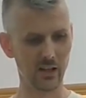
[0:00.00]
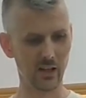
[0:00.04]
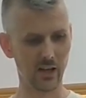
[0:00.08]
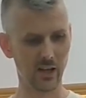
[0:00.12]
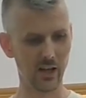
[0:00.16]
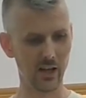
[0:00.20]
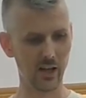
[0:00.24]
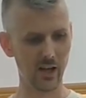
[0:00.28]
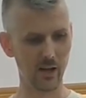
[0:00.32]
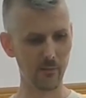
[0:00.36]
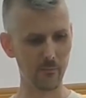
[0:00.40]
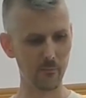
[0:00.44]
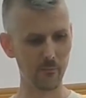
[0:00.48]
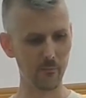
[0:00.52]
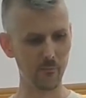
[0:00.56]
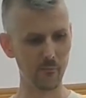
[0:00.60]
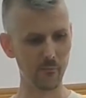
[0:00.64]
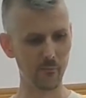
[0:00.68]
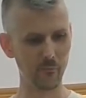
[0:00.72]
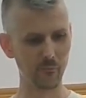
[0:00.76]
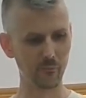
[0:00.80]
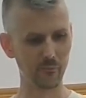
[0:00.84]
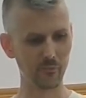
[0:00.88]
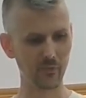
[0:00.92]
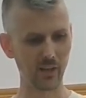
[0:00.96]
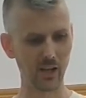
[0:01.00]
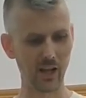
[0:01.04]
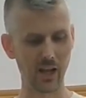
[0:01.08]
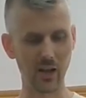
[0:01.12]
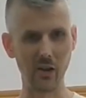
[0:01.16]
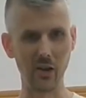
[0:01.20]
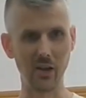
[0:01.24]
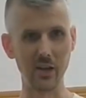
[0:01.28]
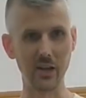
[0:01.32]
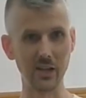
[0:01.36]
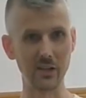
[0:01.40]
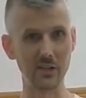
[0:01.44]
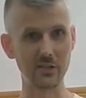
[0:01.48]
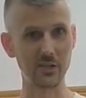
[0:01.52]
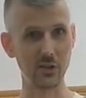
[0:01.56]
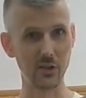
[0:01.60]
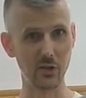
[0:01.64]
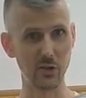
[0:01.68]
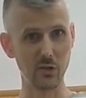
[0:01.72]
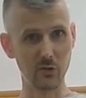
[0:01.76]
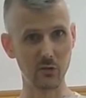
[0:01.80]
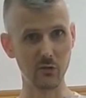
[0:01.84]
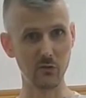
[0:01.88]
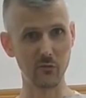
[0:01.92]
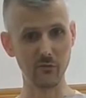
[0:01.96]
and I need
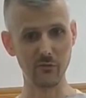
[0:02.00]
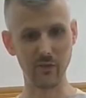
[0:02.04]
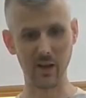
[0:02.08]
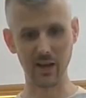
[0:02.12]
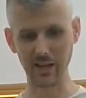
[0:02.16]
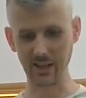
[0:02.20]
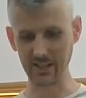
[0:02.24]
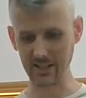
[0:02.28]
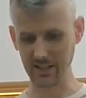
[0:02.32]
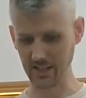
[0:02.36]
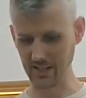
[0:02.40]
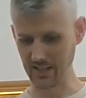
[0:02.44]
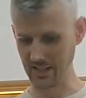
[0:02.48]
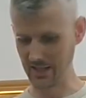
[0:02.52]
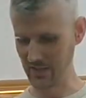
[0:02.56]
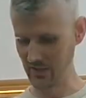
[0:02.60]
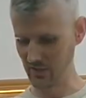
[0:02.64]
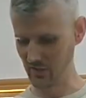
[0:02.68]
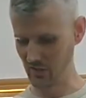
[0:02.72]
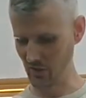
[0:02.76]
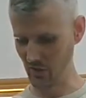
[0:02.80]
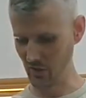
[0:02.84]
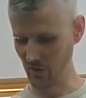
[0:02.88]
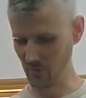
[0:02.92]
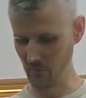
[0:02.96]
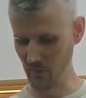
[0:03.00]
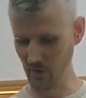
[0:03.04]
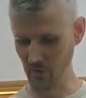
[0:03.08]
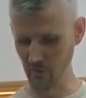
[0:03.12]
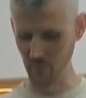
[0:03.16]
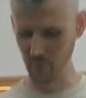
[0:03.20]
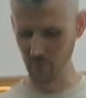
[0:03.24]
to validate these. So you might